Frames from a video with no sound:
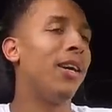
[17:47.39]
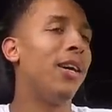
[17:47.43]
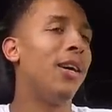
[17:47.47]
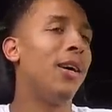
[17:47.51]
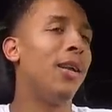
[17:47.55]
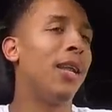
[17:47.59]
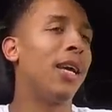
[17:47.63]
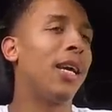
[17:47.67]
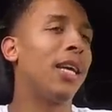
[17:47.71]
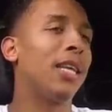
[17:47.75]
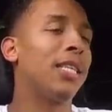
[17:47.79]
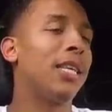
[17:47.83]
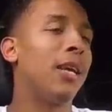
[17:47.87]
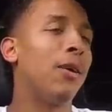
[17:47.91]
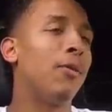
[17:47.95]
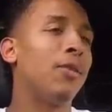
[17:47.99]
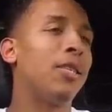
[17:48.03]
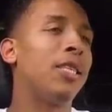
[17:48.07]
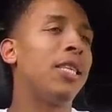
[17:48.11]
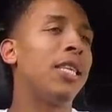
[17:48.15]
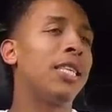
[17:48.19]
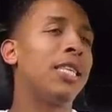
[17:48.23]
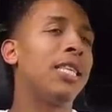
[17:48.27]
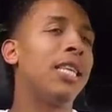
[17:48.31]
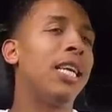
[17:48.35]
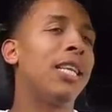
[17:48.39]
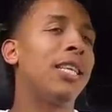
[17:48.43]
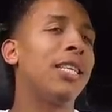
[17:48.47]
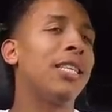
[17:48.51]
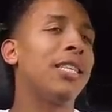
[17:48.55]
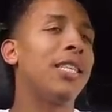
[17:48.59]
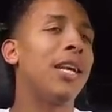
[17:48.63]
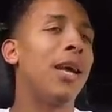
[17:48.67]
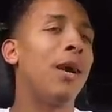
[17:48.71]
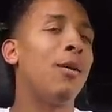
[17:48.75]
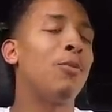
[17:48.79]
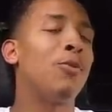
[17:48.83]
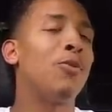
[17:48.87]
Uh, like I said, I was 16 at
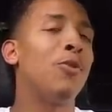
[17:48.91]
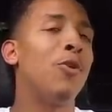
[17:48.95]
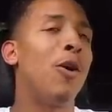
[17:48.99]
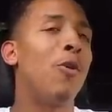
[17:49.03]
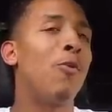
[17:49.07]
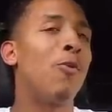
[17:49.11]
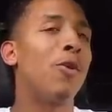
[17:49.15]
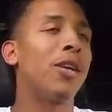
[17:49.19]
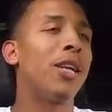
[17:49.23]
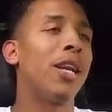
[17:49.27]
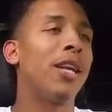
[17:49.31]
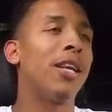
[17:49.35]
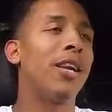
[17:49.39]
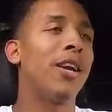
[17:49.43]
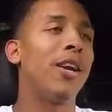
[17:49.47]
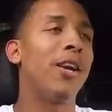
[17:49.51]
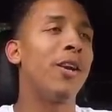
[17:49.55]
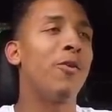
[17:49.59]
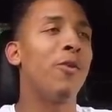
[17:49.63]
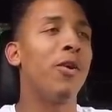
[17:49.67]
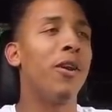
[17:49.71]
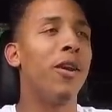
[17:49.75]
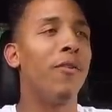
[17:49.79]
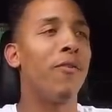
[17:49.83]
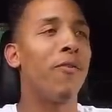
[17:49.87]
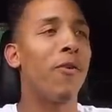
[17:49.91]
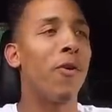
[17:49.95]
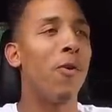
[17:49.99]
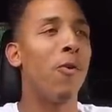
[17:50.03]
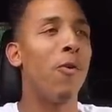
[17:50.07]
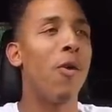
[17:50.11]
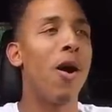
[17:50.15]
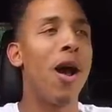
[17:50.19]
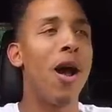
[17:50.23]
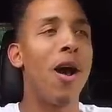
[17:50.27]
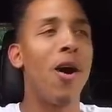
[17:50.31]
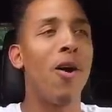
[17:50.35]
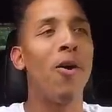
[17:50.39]
this time too. I worked at Dairy Queen for a
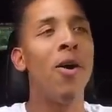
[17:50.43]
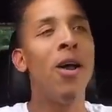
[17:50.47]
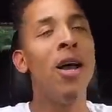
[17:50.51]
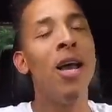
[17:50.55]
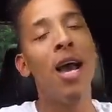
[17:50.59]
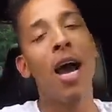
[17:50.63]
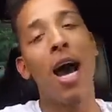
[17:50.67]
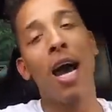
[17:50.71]
while.